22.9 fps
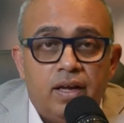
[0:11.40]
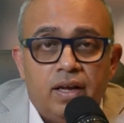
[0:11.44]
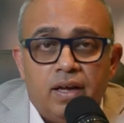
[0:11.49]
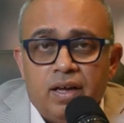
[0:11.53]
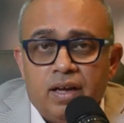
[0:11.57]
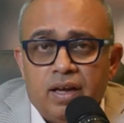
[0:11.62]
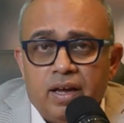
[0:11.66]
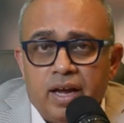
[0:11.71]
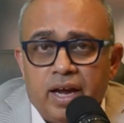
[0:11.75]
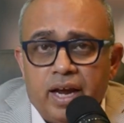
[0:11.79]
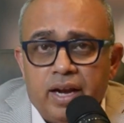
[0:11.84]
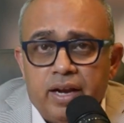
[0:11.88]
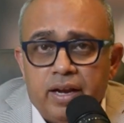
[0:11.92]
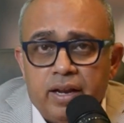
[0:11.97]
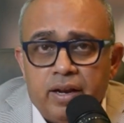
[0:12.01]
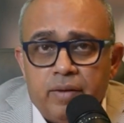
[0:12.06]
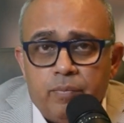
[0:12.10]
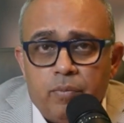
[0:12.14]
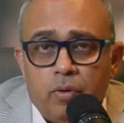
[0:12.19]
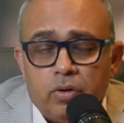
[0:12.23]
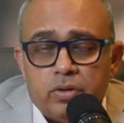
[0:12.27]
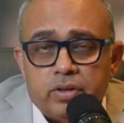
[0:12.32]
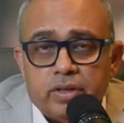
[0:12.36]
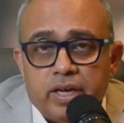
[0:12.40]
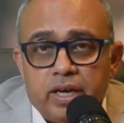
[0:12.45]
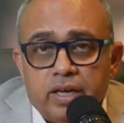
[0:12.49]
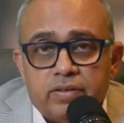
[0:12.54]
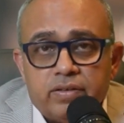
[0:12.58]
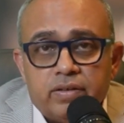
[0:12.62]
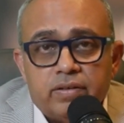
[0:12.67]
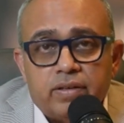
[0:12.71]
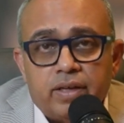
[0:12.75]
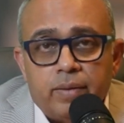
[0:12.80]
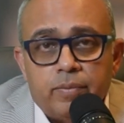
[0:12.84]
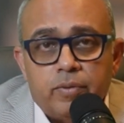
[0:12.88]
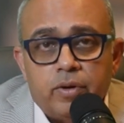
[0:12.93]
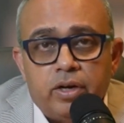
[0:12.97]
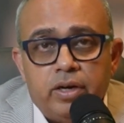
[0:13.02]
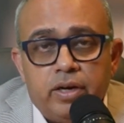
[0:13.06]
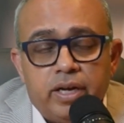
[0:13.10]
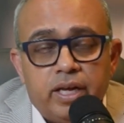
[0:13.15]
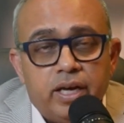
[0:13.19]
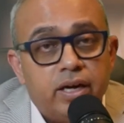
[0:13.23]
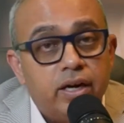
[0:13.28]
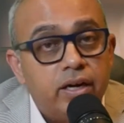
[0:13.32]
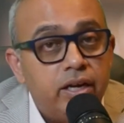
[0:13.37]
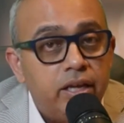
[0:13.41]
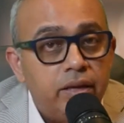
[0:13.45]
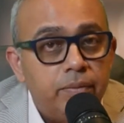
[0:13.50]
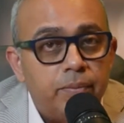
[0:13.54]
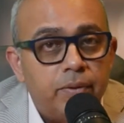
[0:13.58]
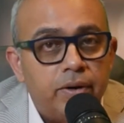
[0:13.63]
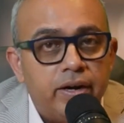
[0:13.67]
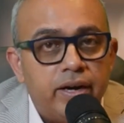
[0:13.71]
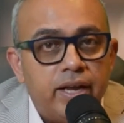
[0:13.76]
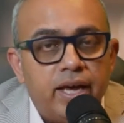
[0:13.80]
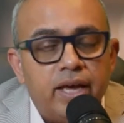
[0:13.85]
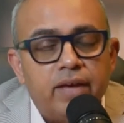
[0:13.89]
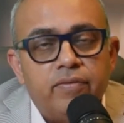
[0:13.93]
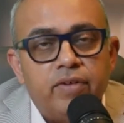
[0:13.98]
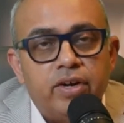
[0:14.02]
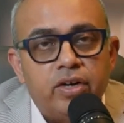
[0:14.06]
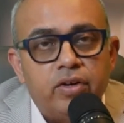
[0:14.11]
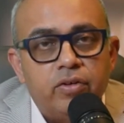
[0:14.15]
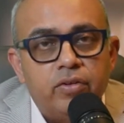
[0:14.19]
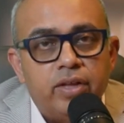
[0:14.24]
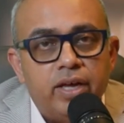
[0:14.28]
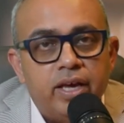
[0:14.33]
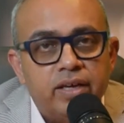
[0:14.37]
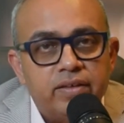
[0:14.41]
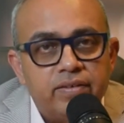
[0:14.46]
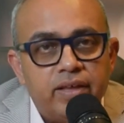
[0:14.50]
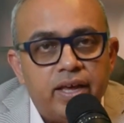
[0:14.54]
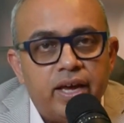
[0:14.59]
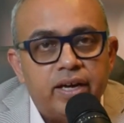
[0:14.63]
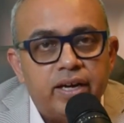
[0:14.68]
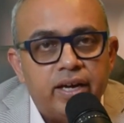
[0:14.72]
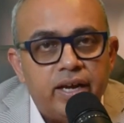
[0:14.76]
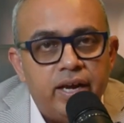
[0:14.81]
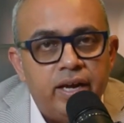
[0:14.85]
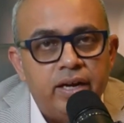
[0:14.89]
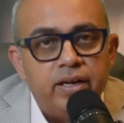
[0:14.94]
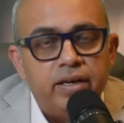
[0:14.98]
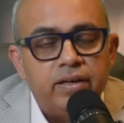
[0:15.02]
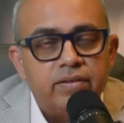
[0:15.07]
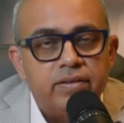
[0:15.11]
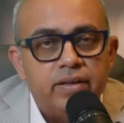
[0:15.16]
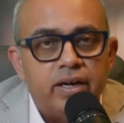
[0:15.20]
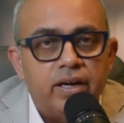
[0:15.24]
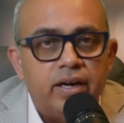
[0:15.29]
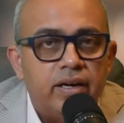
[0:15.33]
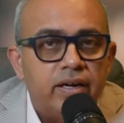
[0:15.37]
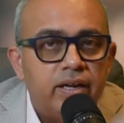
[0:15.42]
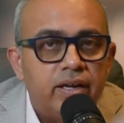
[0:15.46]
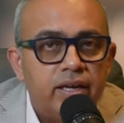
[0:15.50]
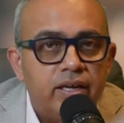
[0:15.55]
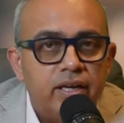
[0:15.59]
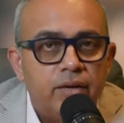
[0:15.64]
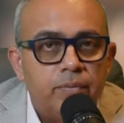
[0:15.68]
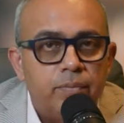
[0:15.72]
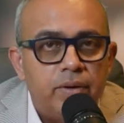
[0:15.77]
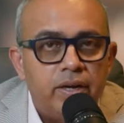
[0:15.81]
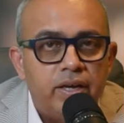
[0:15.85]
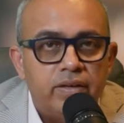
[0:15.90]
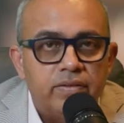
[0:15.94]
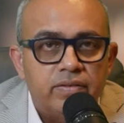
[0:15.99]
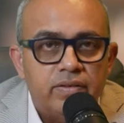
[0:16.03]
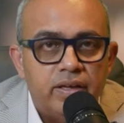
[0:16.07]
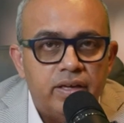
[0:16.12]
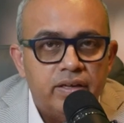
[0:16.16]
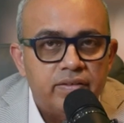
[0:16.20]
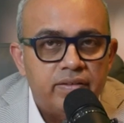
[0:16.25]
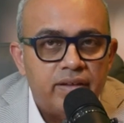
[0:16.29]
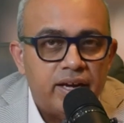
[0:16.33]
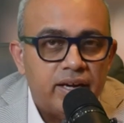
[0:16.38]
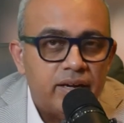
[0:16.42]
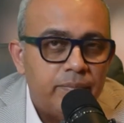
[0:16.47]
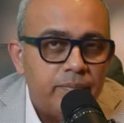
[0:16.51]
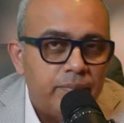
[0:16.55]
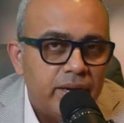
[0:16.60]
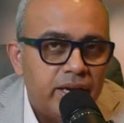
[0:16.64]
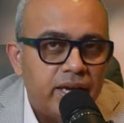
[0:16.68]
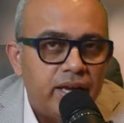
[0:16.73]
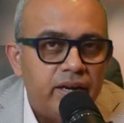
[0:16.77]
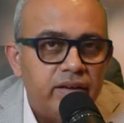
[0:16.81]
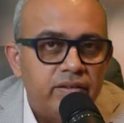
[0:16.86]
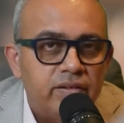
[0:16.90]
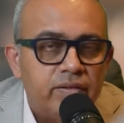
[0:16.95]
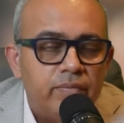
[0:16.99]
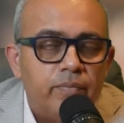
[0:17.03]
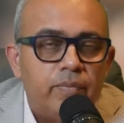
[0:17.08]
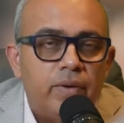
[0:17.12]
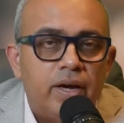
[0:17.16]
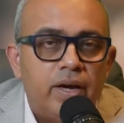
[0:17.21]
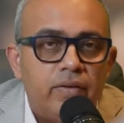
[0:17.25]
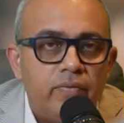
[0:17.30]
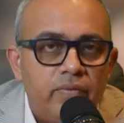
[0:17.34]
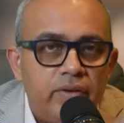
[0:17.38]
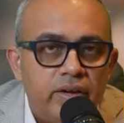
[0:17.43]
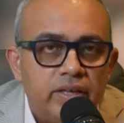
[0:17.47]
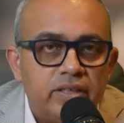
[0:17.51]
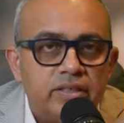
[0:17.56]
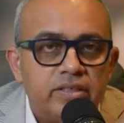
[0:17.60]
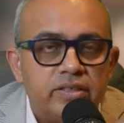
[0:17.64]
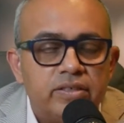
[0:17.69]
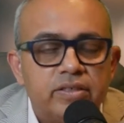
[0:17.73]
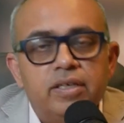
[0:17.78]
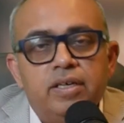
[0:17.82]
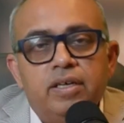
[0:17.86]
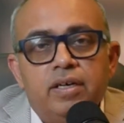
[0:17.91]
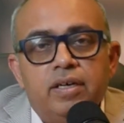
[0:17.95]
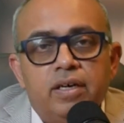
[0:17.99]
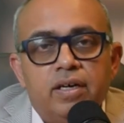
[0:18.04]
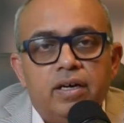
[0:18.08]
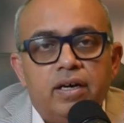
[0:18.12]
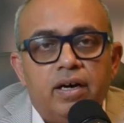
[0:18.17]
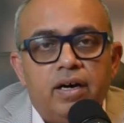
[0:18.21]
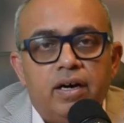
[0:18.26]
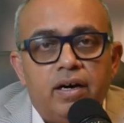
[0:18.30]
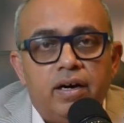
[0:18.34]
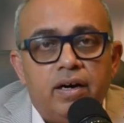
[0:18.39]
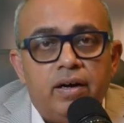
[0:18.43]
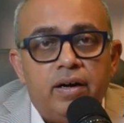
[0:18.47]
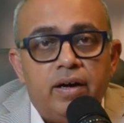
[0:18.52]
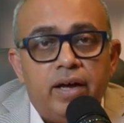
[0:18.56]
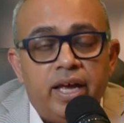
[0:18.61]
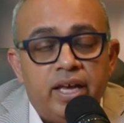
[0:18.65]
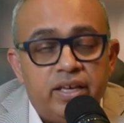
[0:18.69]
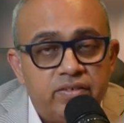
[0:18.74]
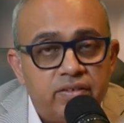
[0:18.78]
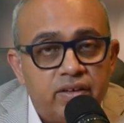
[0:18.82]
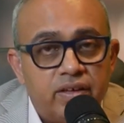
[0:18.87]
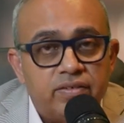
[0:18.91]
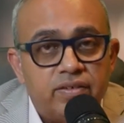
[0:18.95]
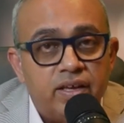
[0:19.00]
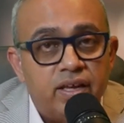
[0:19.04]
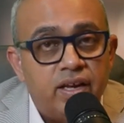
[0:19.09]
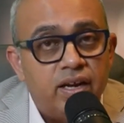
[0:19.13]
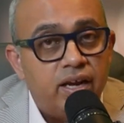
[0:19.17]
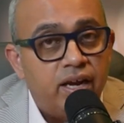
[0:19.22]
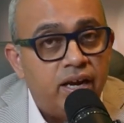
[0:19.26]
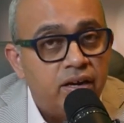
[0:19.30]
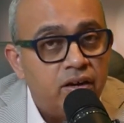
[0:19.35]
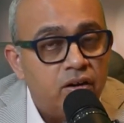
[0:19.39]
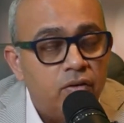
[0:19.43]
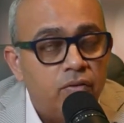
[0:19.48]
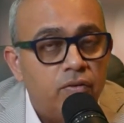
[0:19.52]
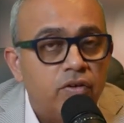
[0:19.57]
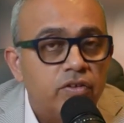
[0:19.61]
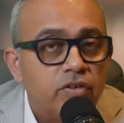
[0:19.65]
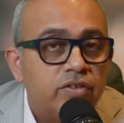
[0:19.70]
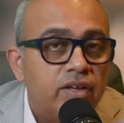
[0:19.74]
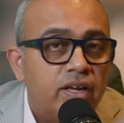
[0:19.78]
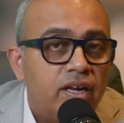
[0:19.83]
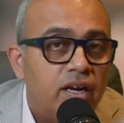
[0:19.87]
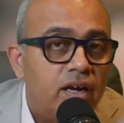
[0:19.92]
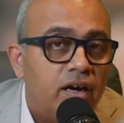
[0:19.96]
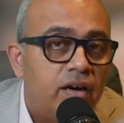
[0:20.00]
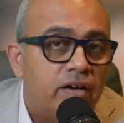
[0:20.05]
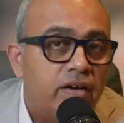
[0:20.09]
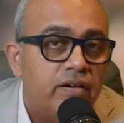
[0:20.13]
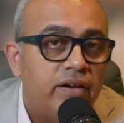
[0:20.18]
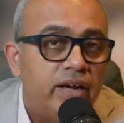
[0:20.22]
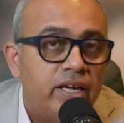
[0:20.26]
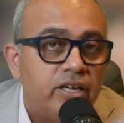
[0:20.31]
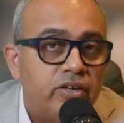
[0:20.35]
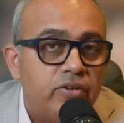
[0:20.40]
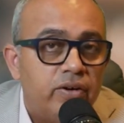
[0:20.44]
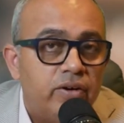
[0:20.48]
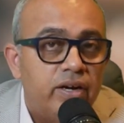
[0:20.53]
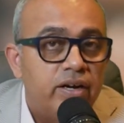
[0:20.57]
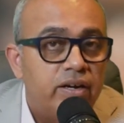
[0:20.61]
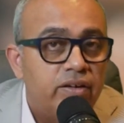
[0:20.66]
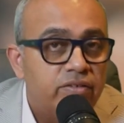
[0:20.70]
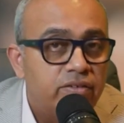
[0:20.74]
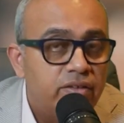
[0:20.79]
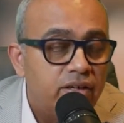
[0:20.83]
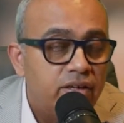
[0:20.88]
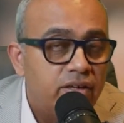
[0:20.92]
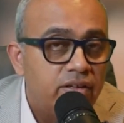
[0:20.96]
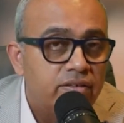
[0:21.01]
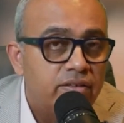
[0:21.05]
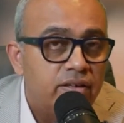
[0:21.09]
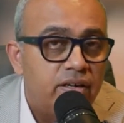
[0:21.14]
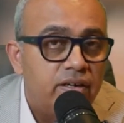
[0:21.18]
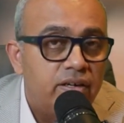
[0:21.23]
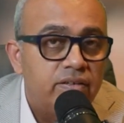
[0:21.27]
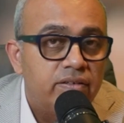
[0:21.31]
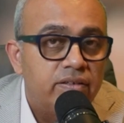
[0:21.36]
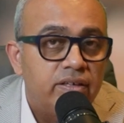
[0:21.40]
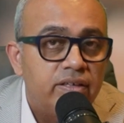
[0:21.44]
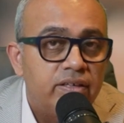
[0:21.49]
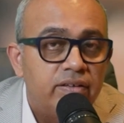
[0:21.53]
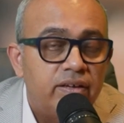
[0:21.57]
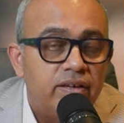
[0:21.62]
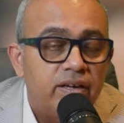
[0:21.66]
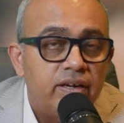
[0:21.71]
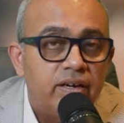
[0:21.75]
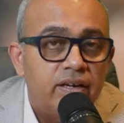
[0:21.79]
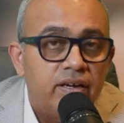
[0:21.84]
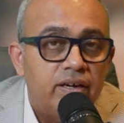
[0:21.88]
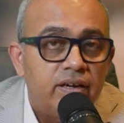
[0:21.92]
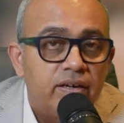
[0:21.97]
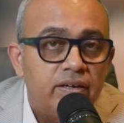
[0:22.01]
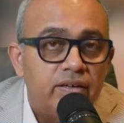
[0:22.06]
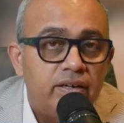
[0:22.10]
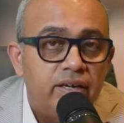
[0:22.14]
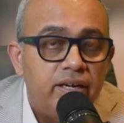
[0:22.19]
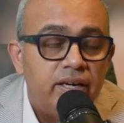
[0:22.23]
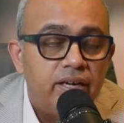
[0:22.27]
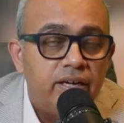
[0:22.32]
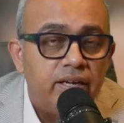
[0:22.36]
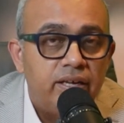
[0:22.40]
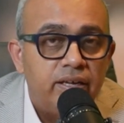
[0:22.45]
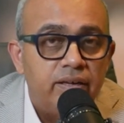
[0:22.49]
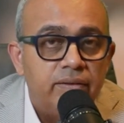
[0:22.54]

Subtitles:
And in both cases, I'm going to take a deeper dive into the exact edits that are taking place, the exact mechanism by which Exa-Cel and Lovo-Cel are trying to address sickle cell disease and TDT,